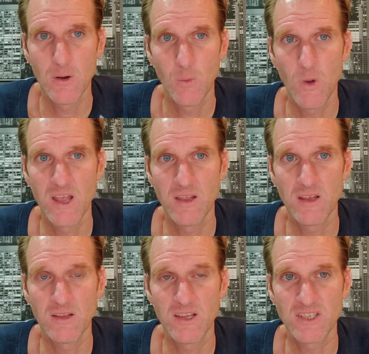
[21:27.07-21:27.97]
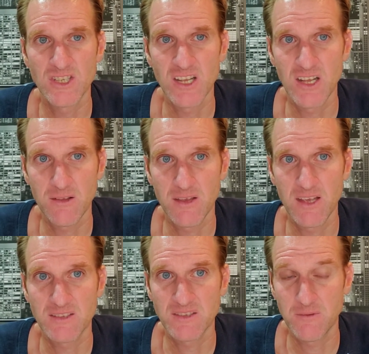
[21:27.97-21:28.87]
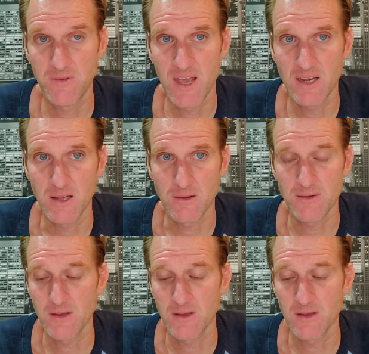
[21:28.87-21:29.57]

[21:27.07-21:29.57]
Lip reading: when the shitteth hits the faneth.